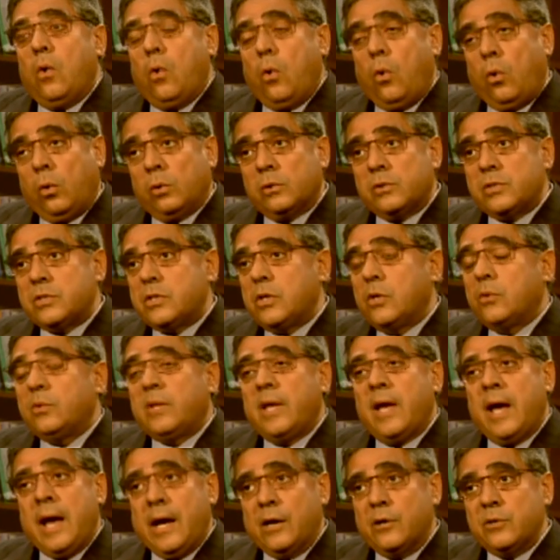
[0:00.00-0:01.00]
also
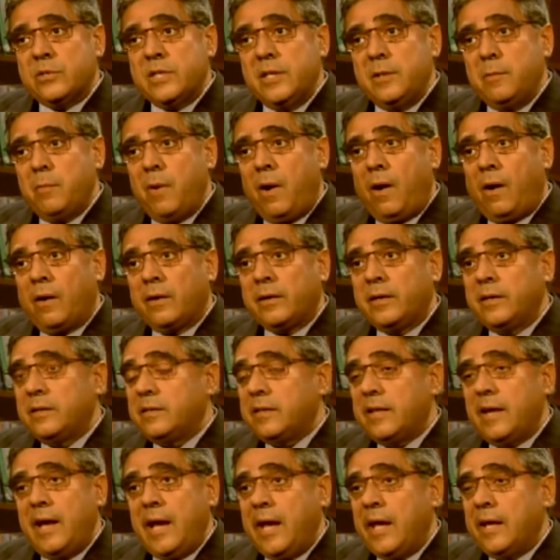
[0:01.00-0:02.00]
the housing
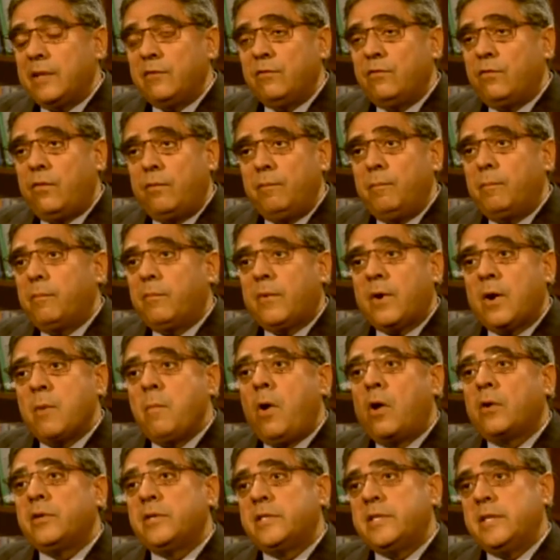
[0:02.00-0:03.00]
market, and
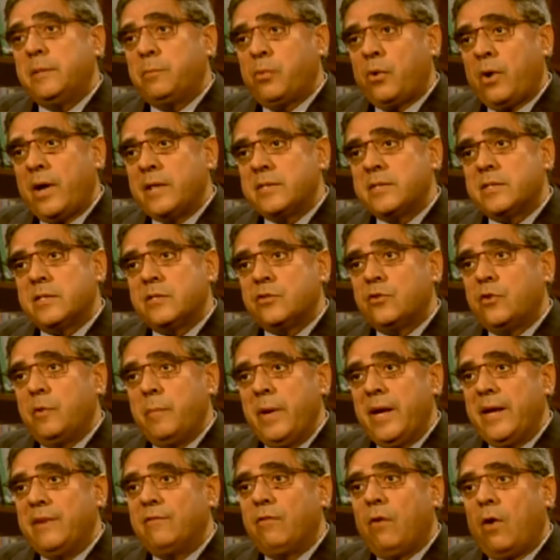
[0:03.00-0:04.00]
commodity prices
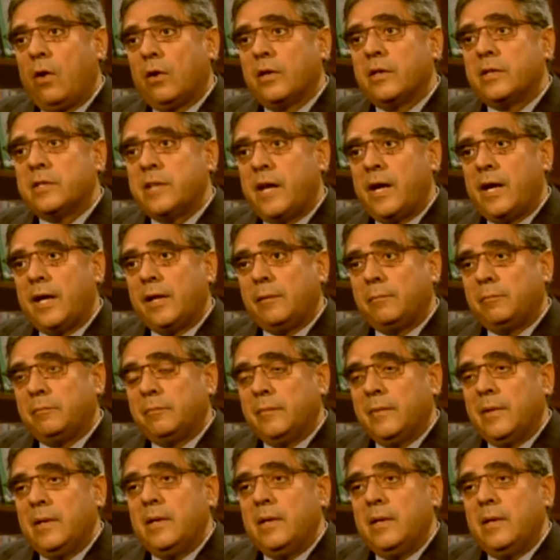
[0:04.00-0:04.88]
remain volatile.